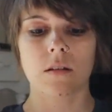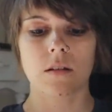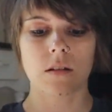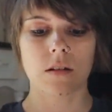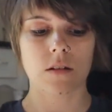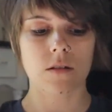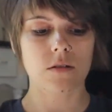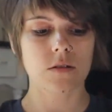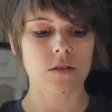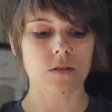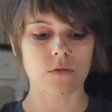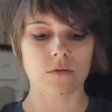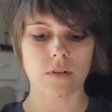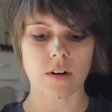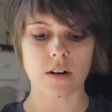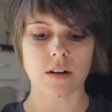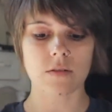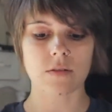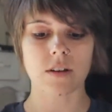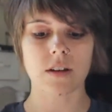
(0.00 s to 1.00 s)
Here's the
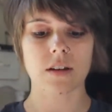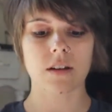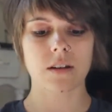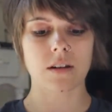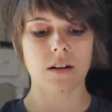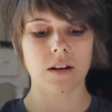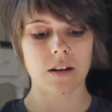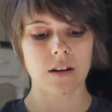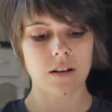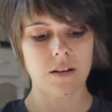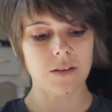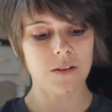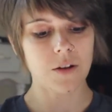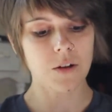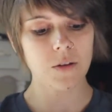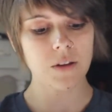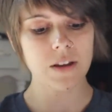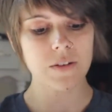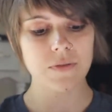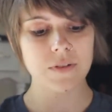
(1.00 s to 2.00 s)
front of it, and the
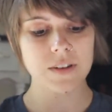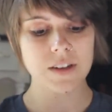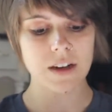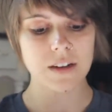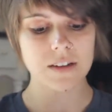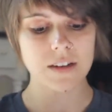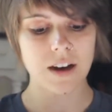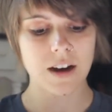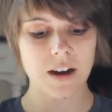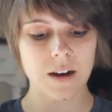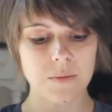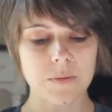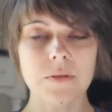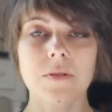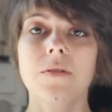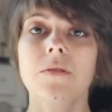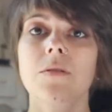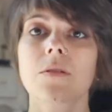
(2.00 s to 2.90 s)
leaf is on top.